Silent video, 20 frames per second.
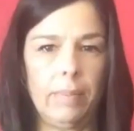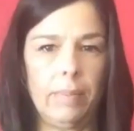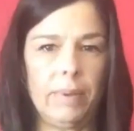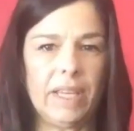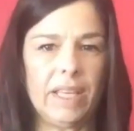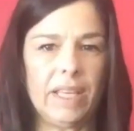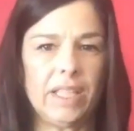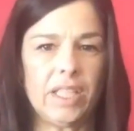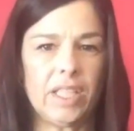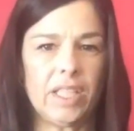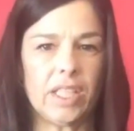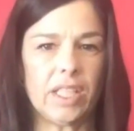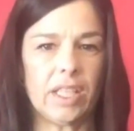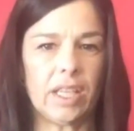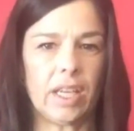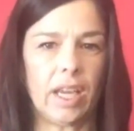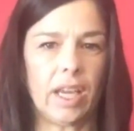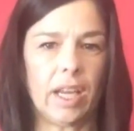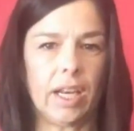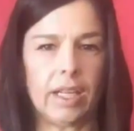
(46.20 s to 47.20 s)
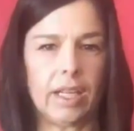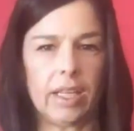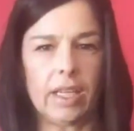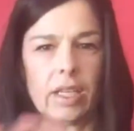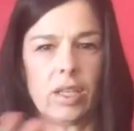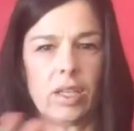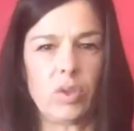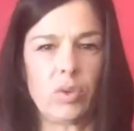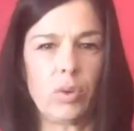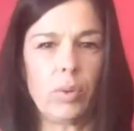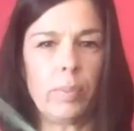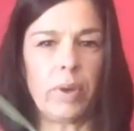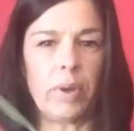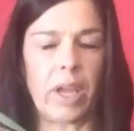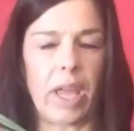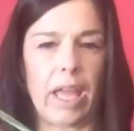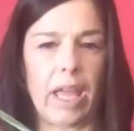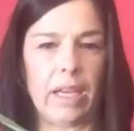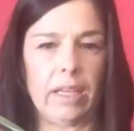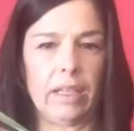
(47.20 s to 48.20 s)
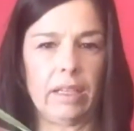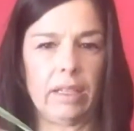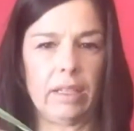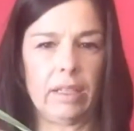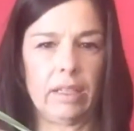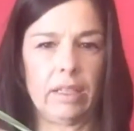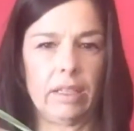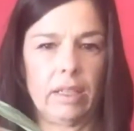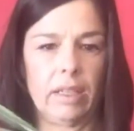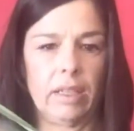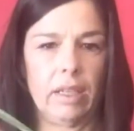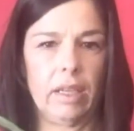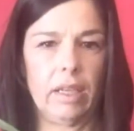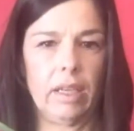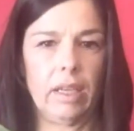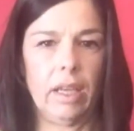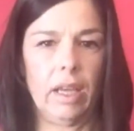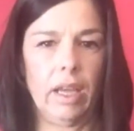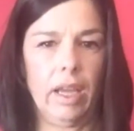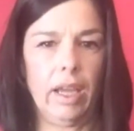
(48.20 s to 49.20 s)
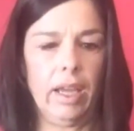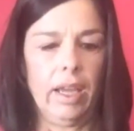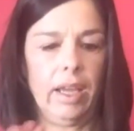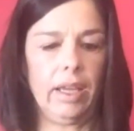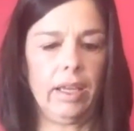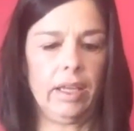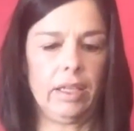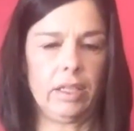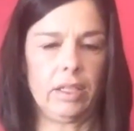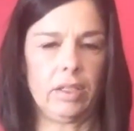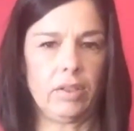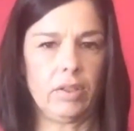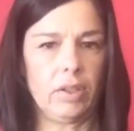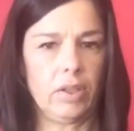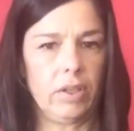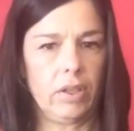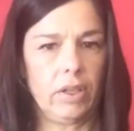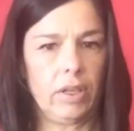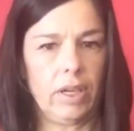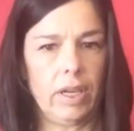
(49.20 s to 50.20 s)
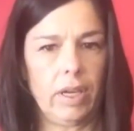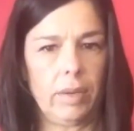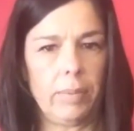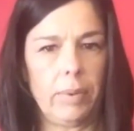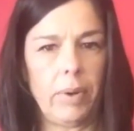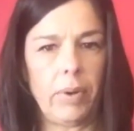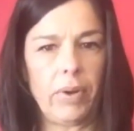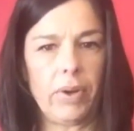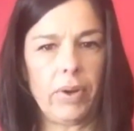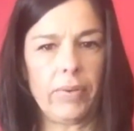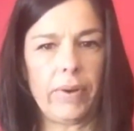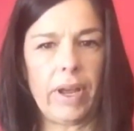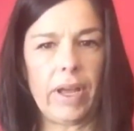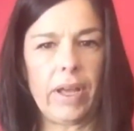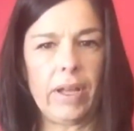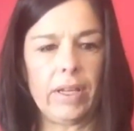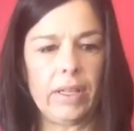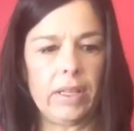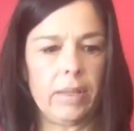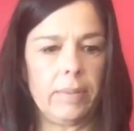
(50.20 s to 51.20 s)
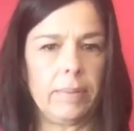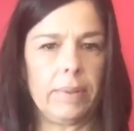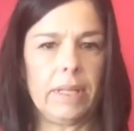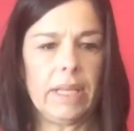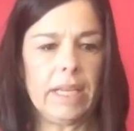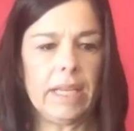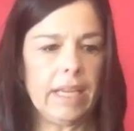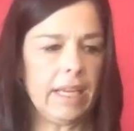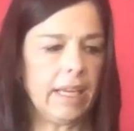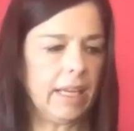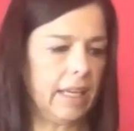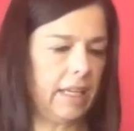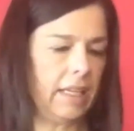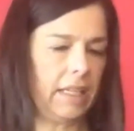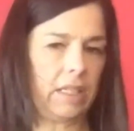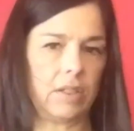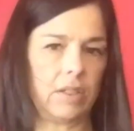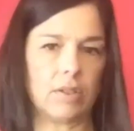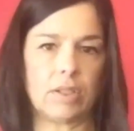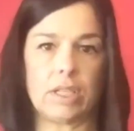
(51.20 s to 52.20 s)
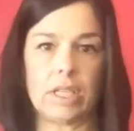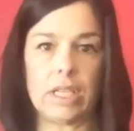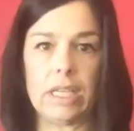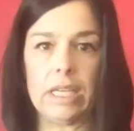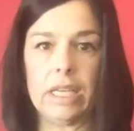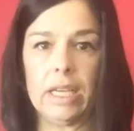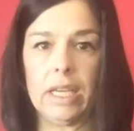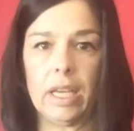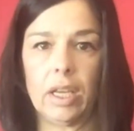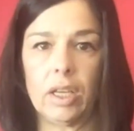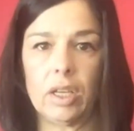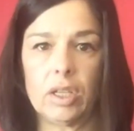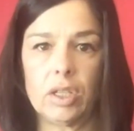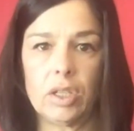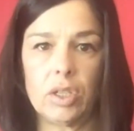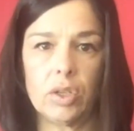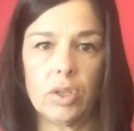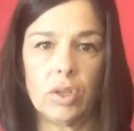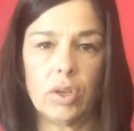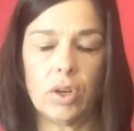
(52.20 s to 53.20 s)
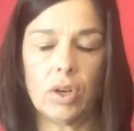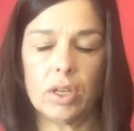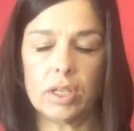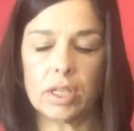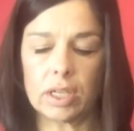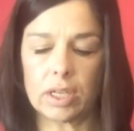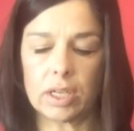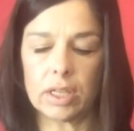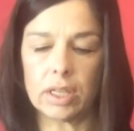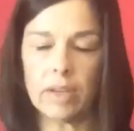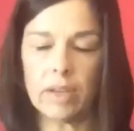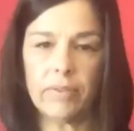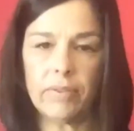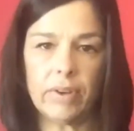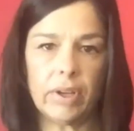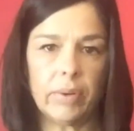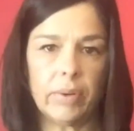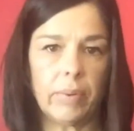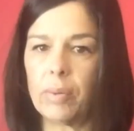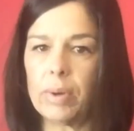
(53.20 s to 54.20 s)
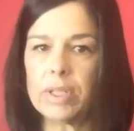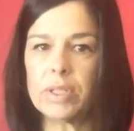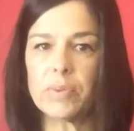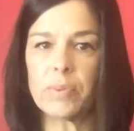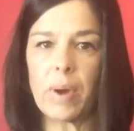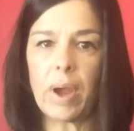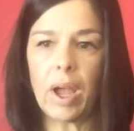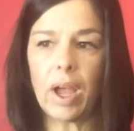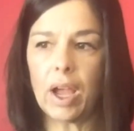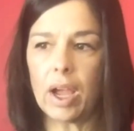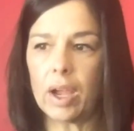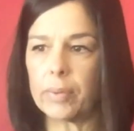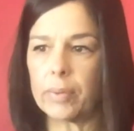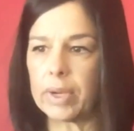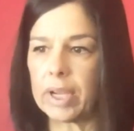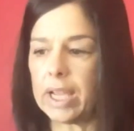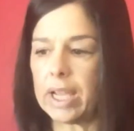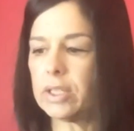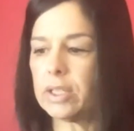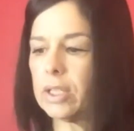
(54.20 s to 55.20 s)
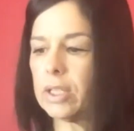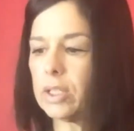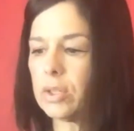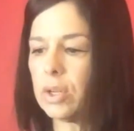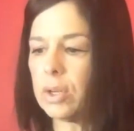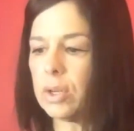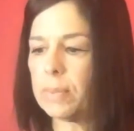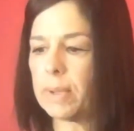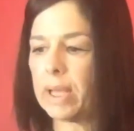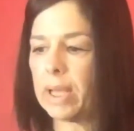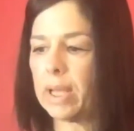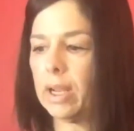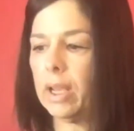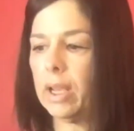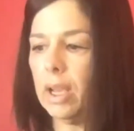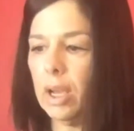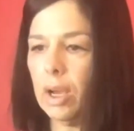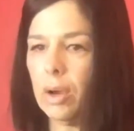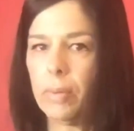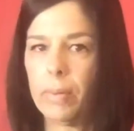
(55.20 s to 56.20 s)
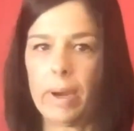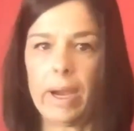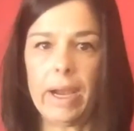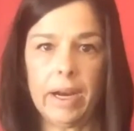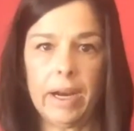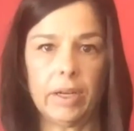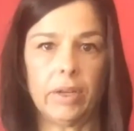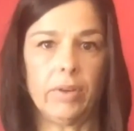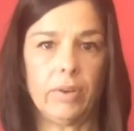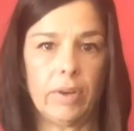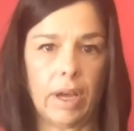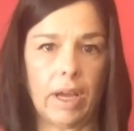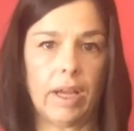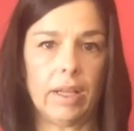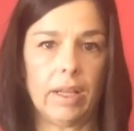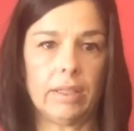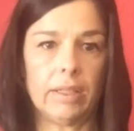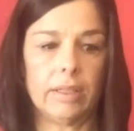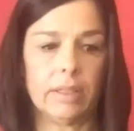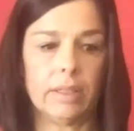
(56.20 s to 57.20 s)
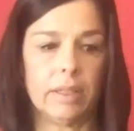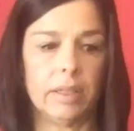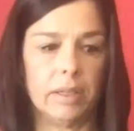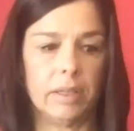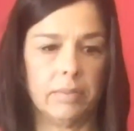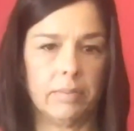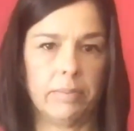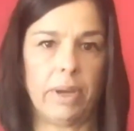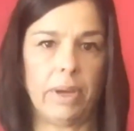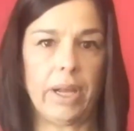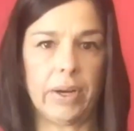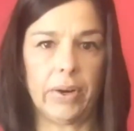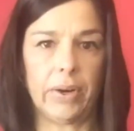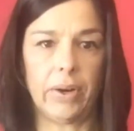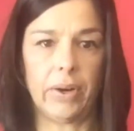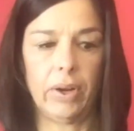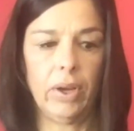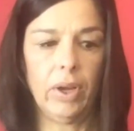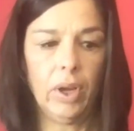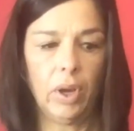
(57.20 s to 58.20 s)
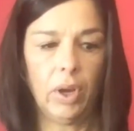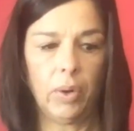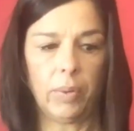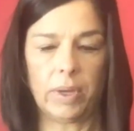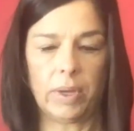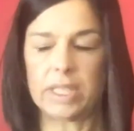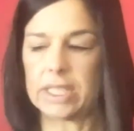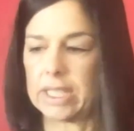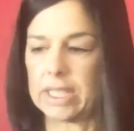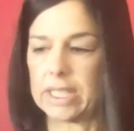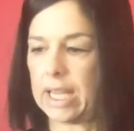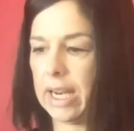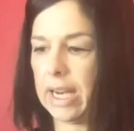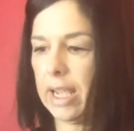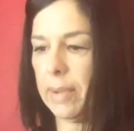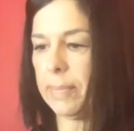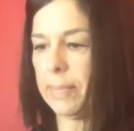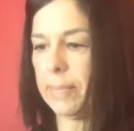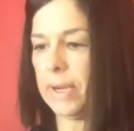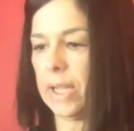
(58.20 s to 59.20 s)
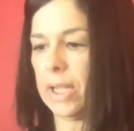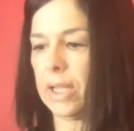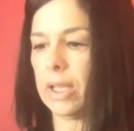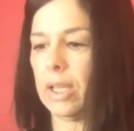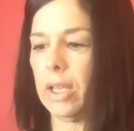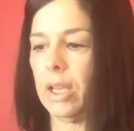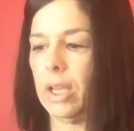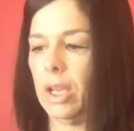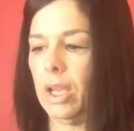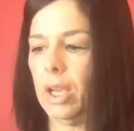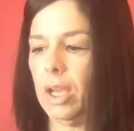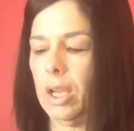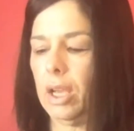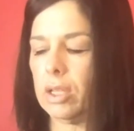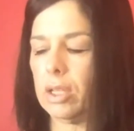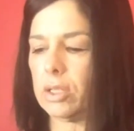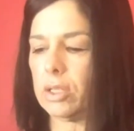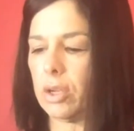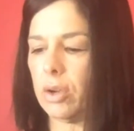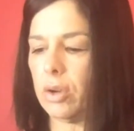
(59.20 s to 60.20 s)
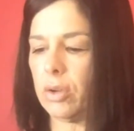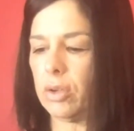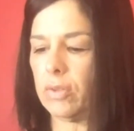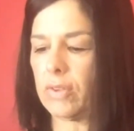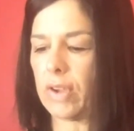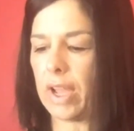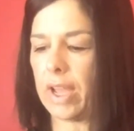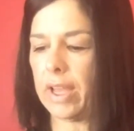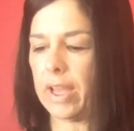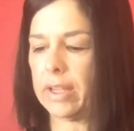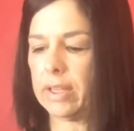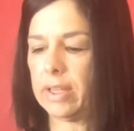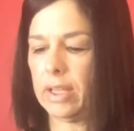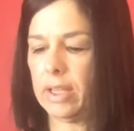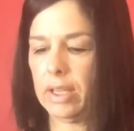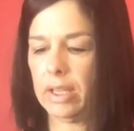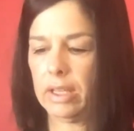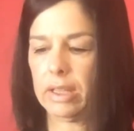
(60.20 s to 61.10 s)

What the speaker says: it begins to kind of like droop again. And you're kind of poking around at the plant and you're saying to your addicted loved one, what's wrong? We got you this treatment. Why are you not better? What's not happening? So you've got